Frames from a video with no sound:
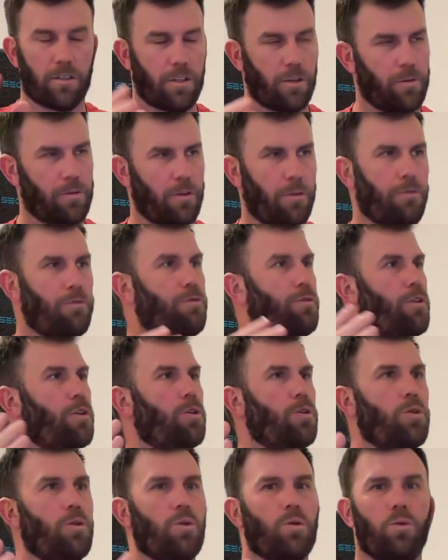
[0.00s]
There was a
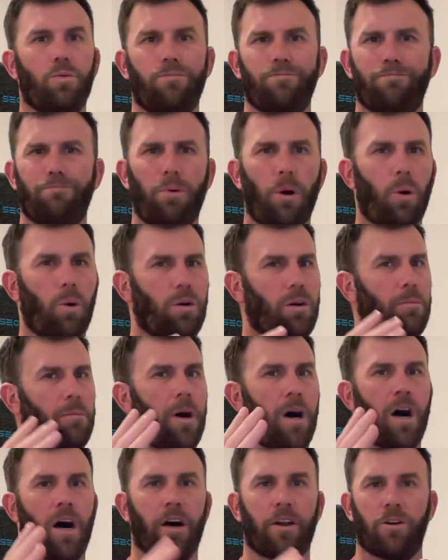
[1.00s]
few
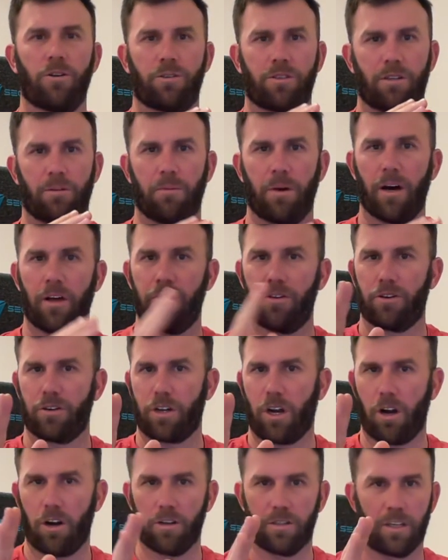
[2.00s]
Pokemon or some other
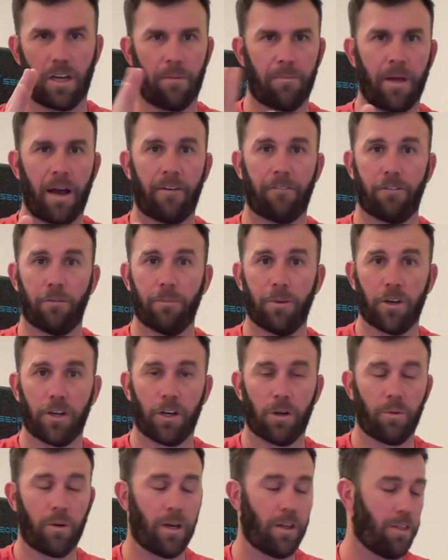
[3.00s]
cards that I'm not
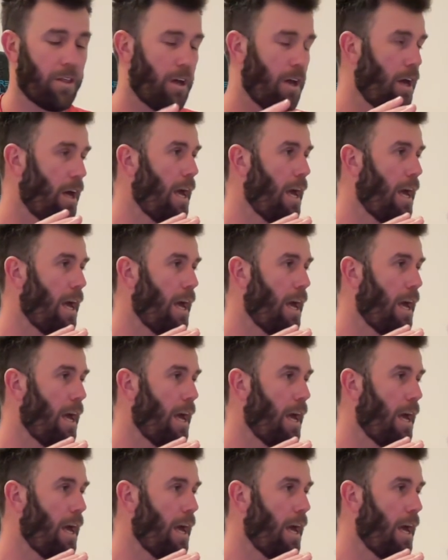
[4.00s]
familiar with.